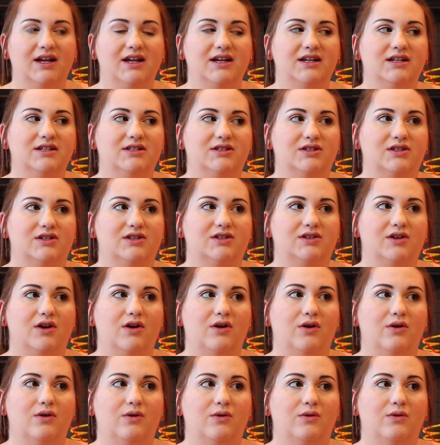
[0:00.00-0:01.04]
and
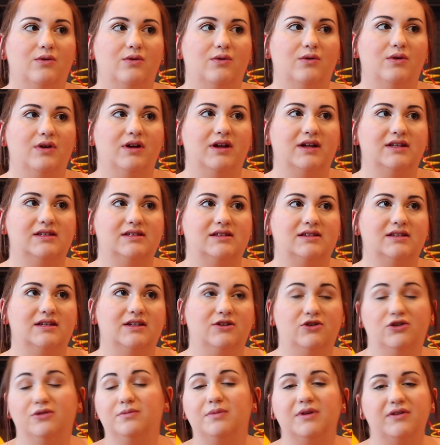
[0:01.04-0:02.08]
so it
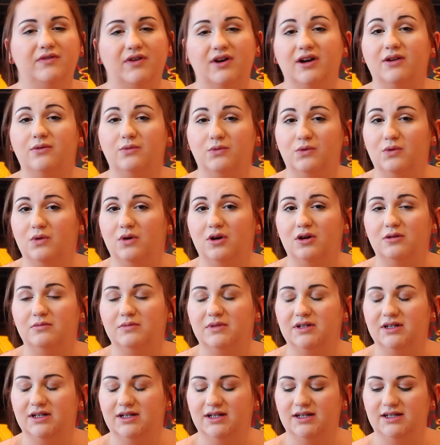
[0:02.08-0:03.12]
could be very
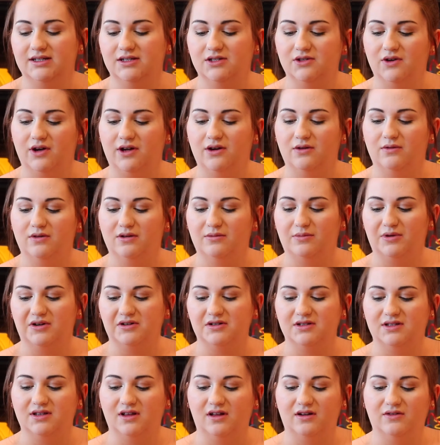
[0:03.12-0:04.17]
warm. And so I don't want to
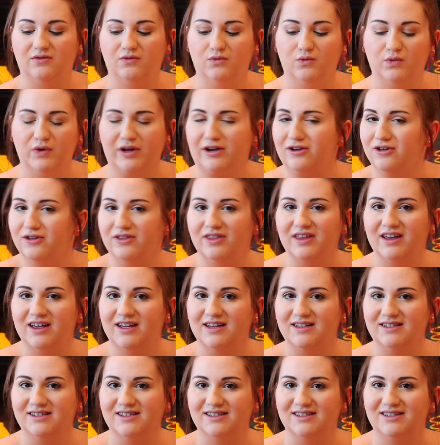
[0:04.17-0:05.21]
purchase a lot of winter
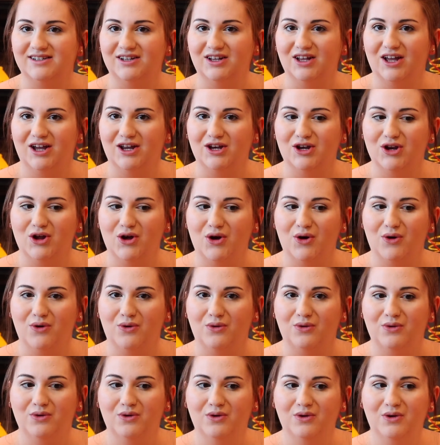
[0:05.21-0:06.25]
things until I
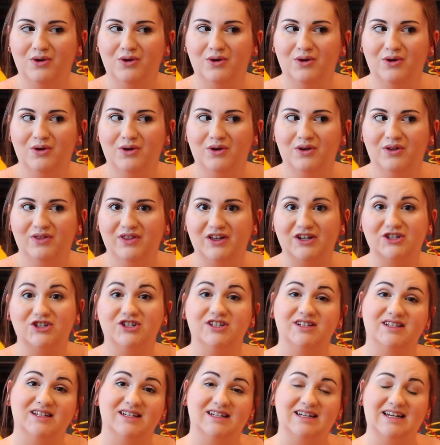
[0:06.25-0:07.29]
know that
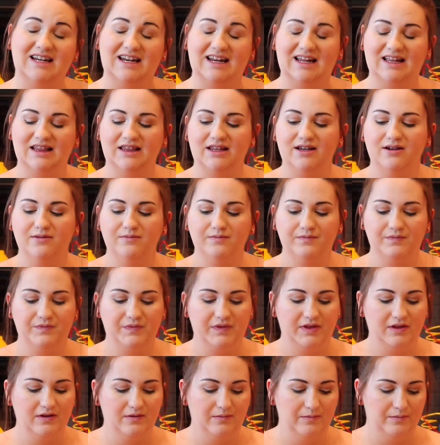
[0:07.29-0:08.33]
she's gonna need them.
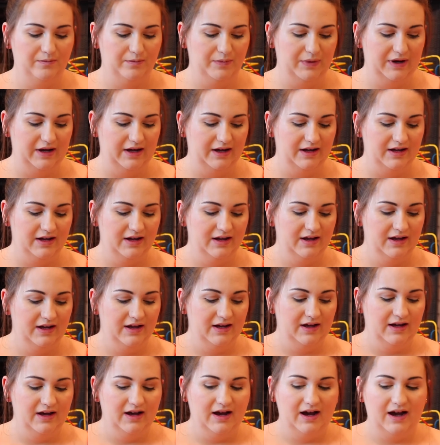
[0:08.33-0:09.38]
But
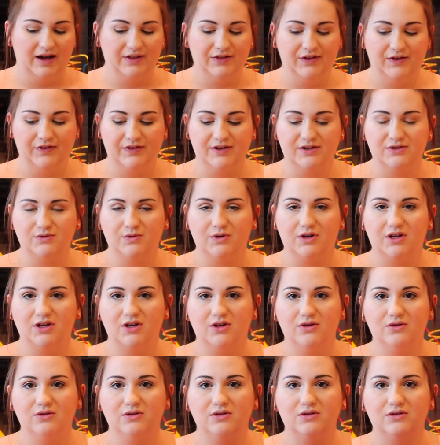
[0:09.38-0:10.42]
I thought these were
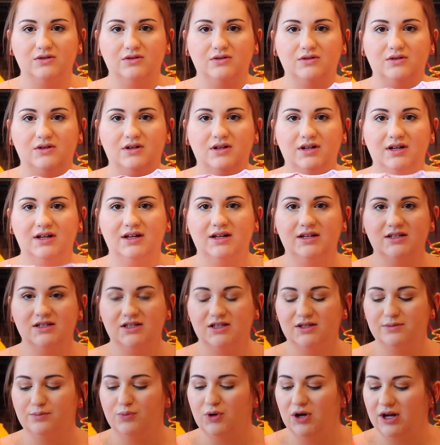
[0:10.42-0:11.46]
cute little
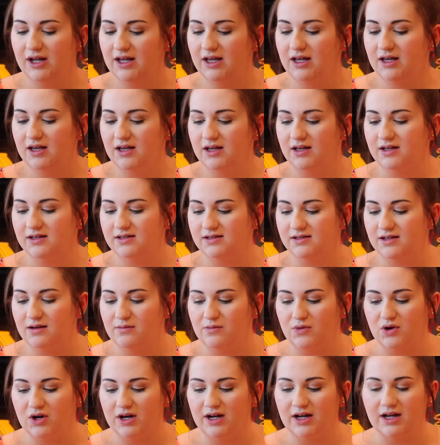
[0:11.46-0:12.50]
springy,
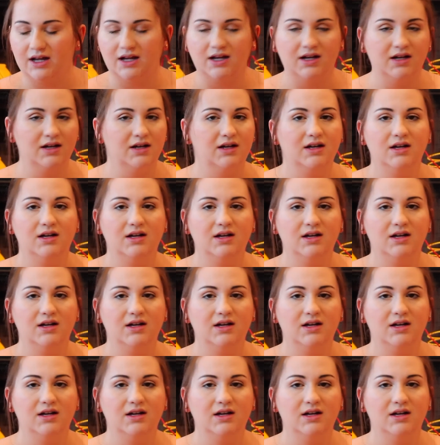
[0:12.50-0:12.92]
summery